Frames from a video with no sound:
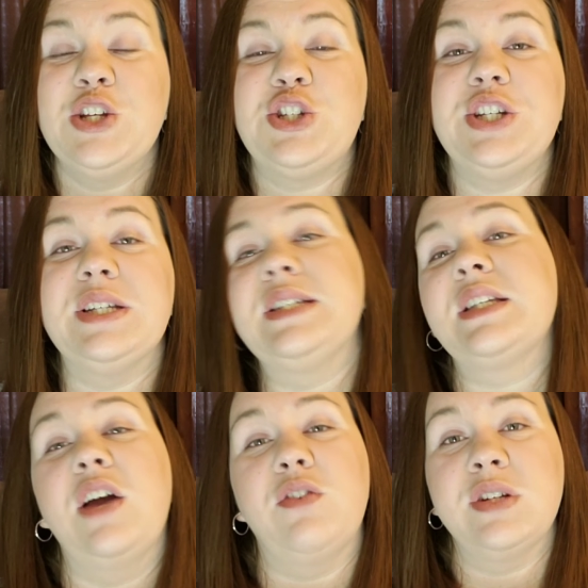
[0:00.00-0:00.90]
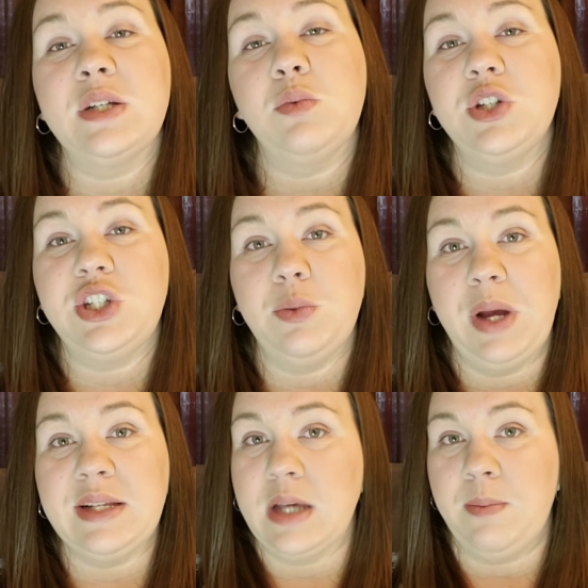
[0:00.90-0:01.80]
She discovers it when she
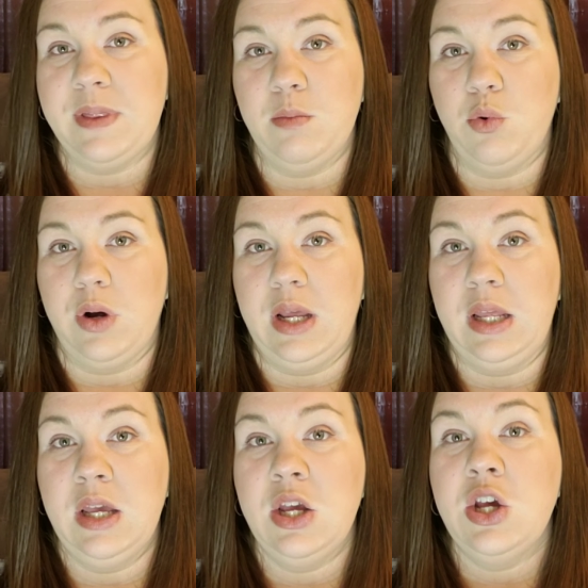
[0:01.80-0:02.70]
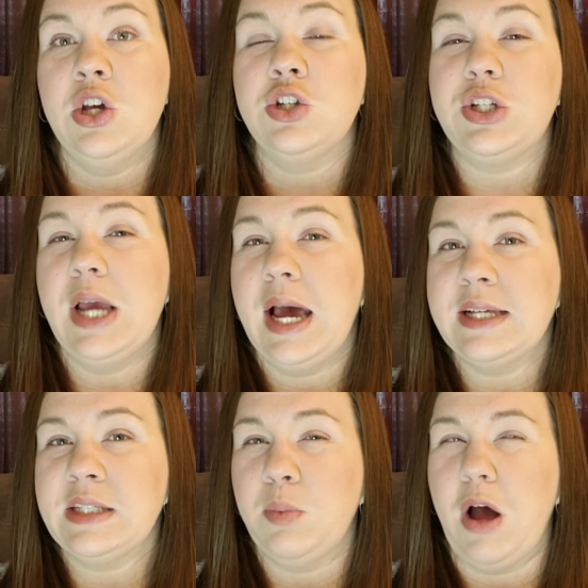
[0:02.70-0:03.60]
wakes up in the morning. She
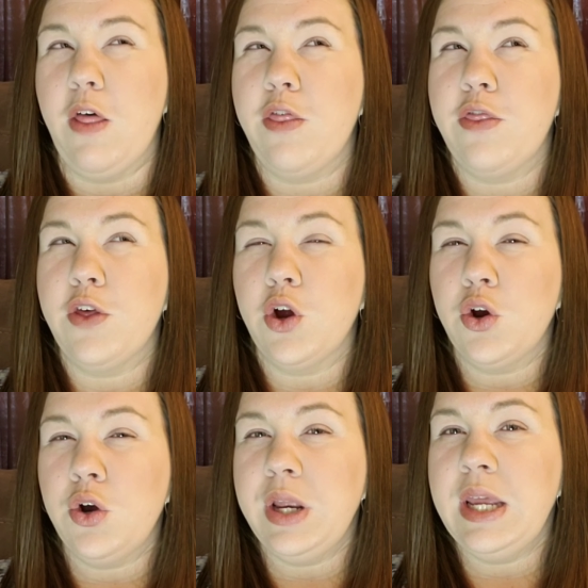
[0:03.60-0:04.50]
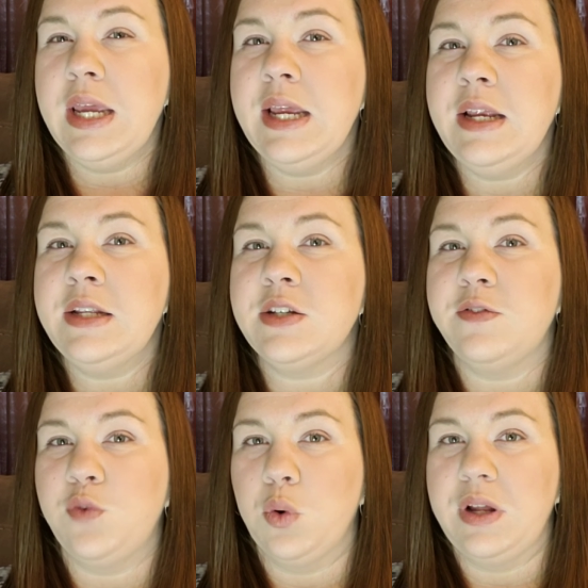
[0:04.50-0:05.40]
has about 30
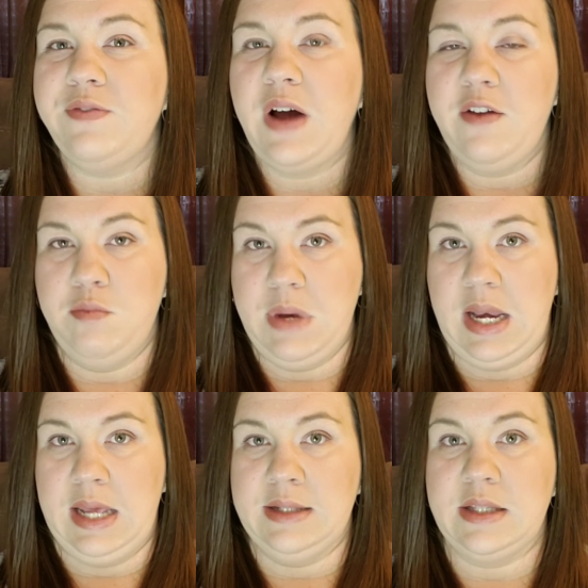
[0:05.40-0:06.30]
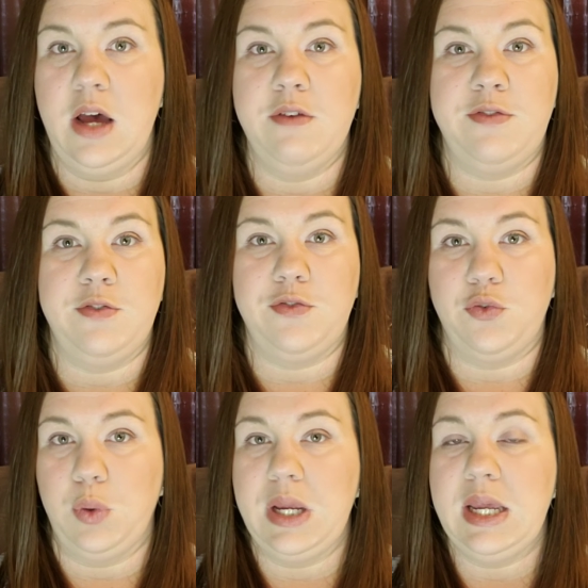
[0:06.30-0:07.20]
to 45 minutes of
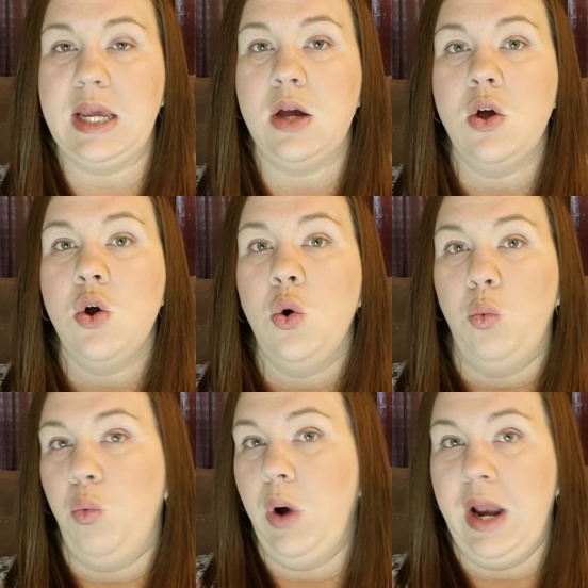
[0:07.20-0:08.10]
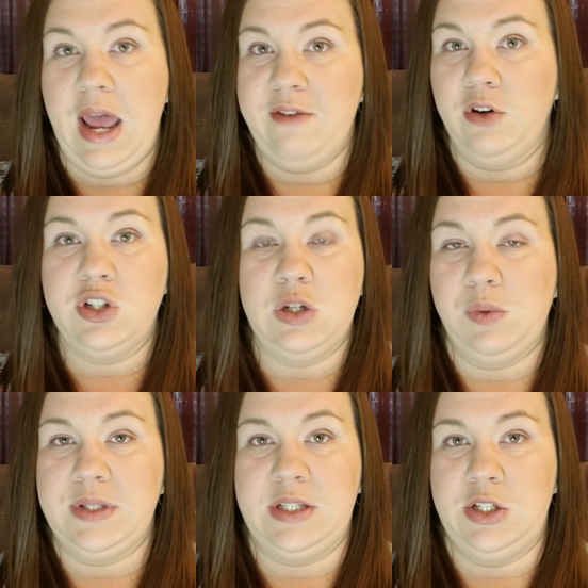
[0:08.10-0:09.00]
free whatever she
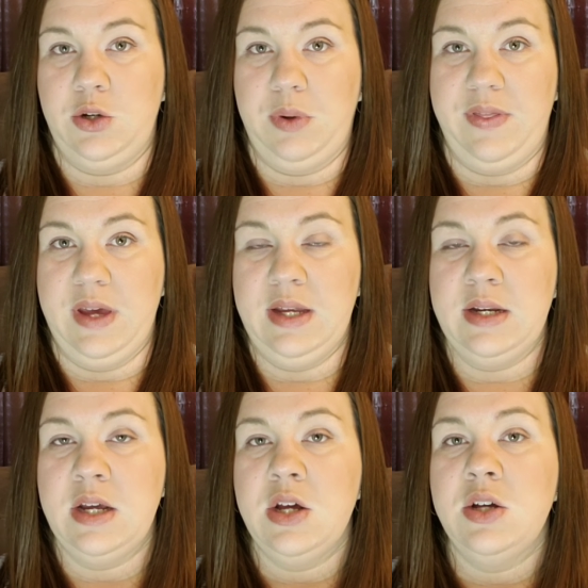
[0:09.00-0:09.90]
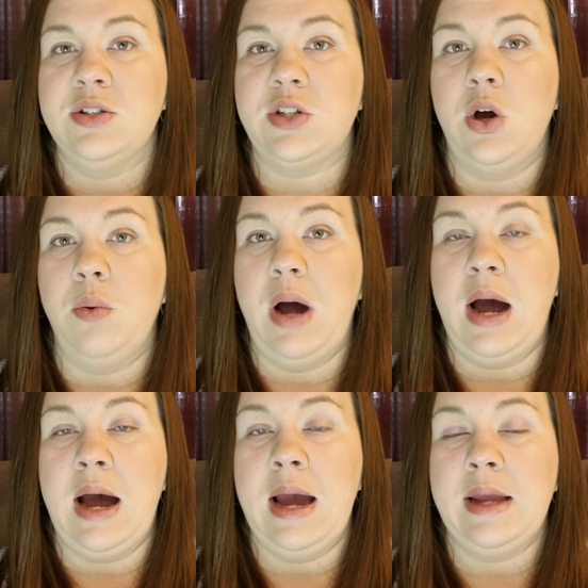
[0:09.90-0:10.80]
wants to do with it. So
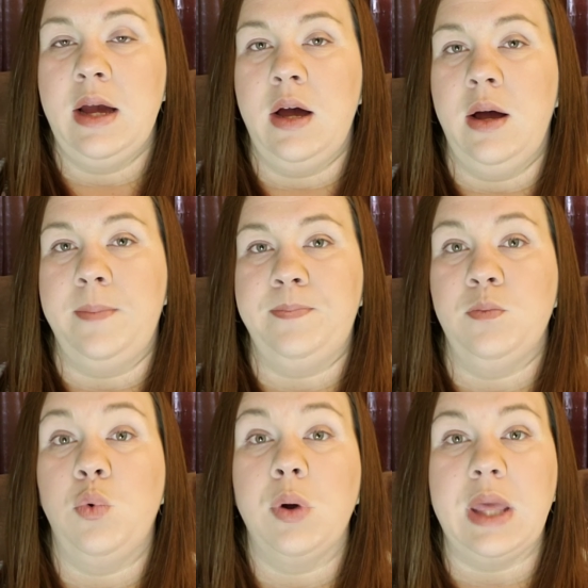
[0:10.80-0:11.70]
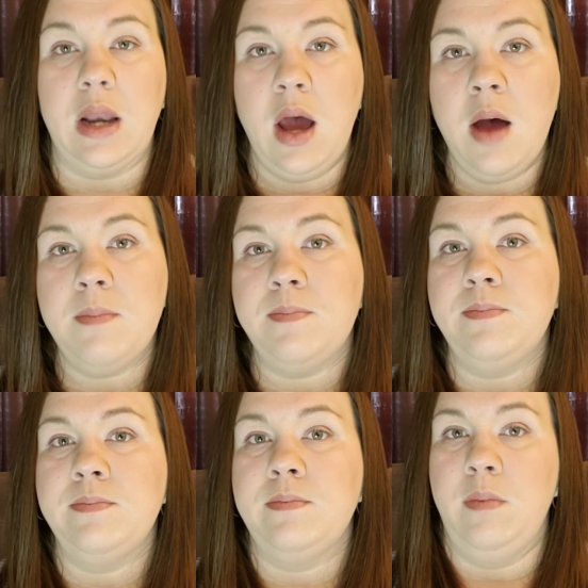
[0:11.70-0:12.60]
I um, will get up,
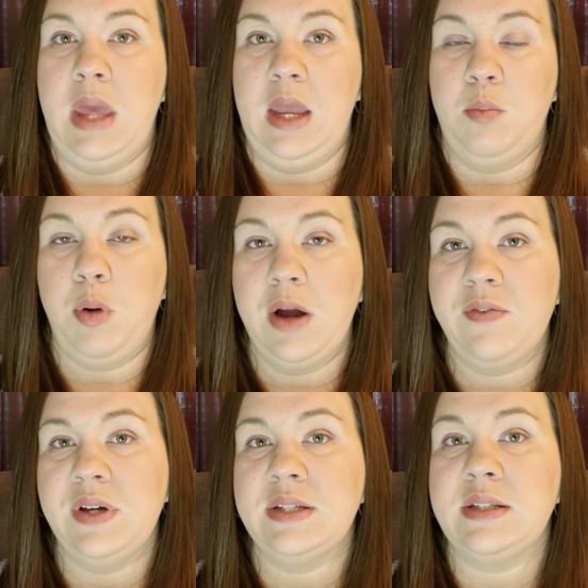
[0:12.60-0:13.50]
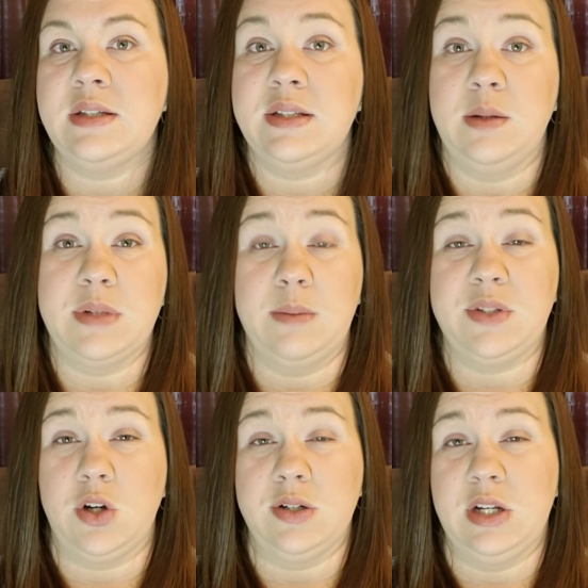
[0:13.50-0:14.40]
make breakfast,
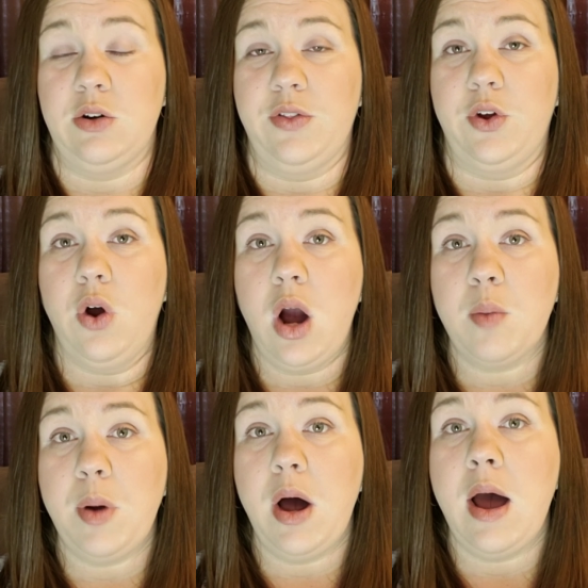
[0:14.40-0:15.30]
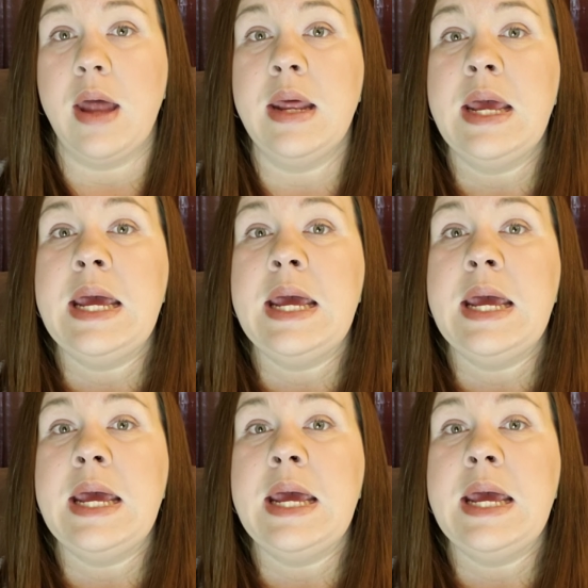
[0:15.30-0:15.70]
sometimes start dinner in the crock pot.